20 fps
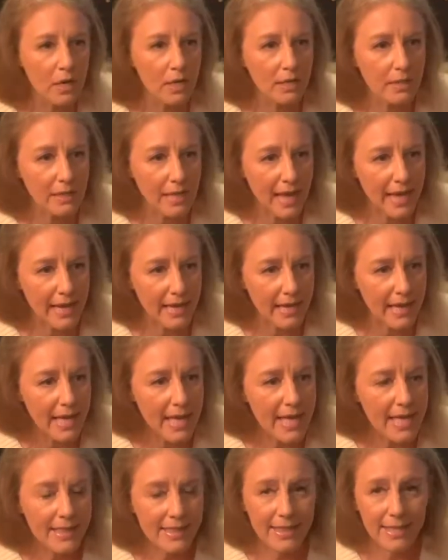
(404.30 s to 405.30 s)
like
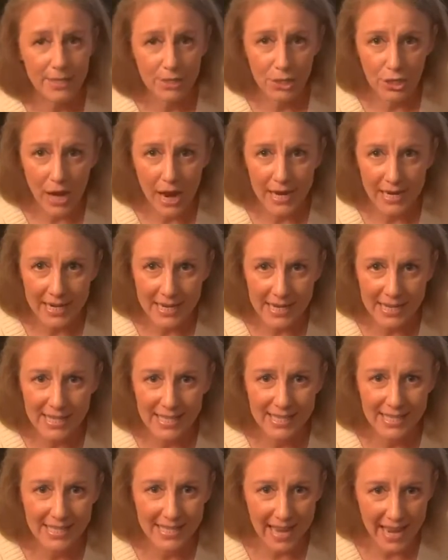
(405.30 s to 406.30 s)
the Chinese
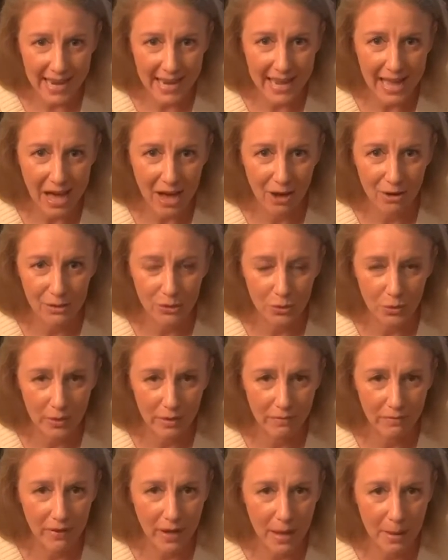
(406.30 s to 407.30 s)
takeout sort
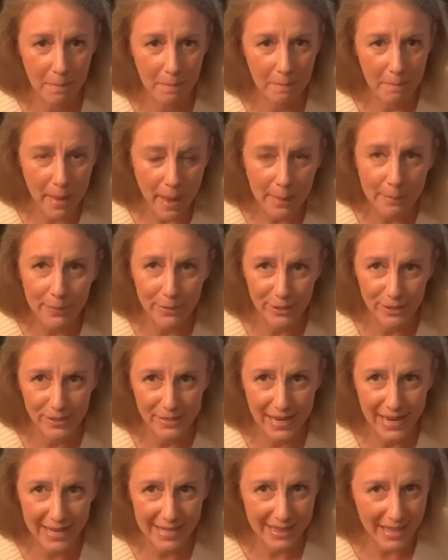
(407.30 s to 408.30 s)
of pepper
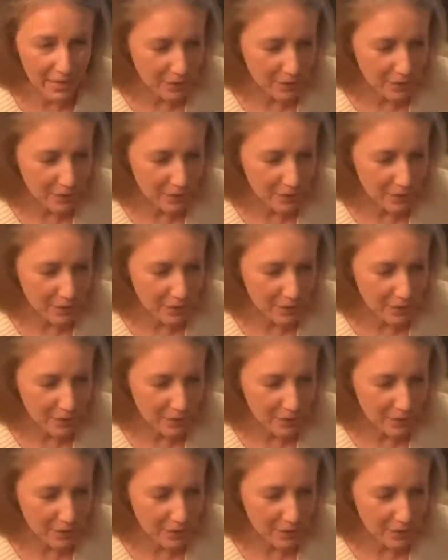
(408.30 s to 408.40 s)
steak that you